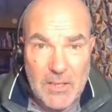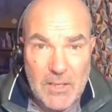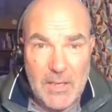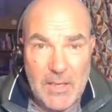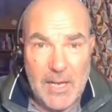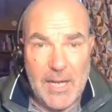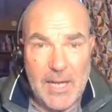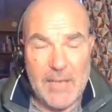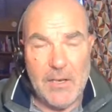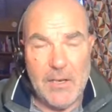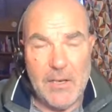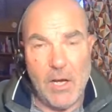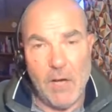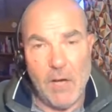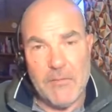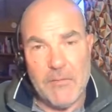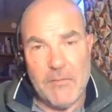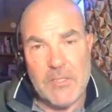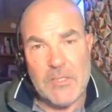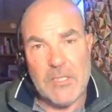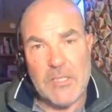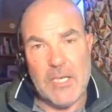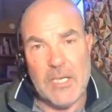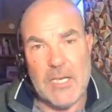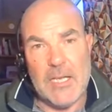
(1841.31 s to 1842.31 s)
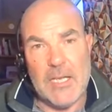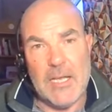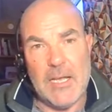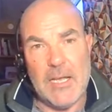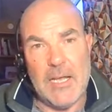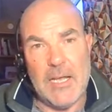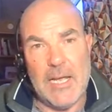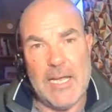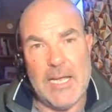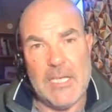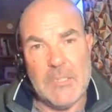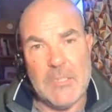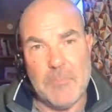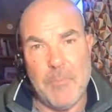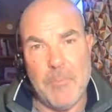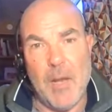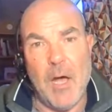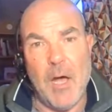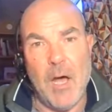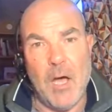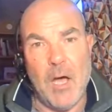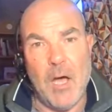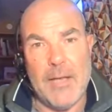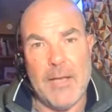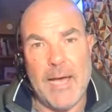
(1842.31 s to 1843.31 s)
And obviously, his
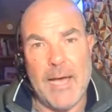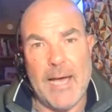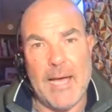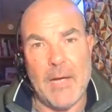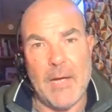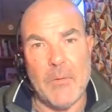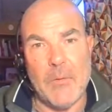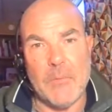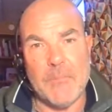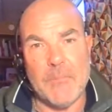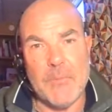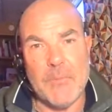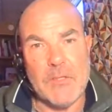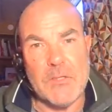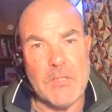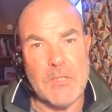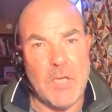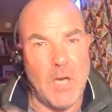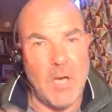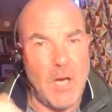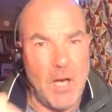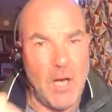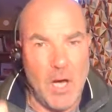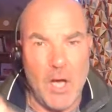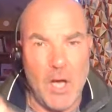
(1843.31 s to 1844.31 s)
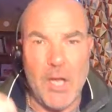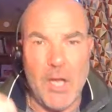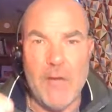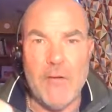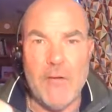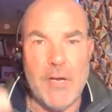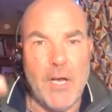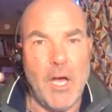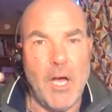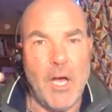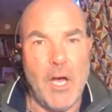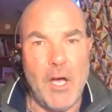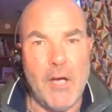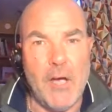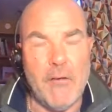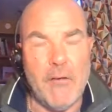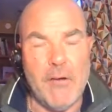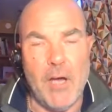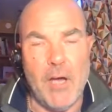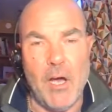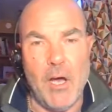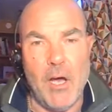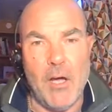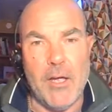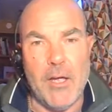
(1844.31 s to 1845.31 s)
bar now has got higher and higher and
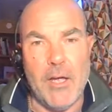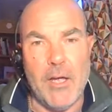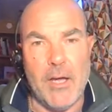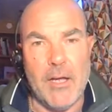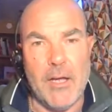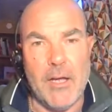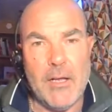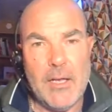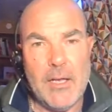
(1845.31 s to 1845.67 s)
higher